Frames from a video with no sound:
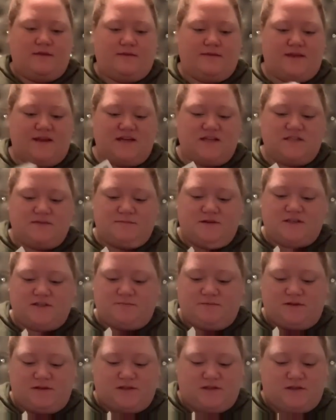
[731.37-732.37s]
These must
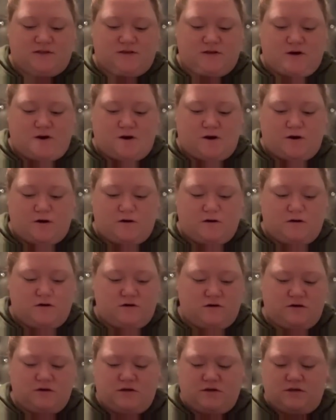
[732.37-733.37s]
be
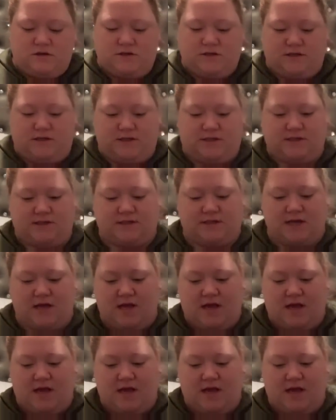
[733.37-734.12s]
stars.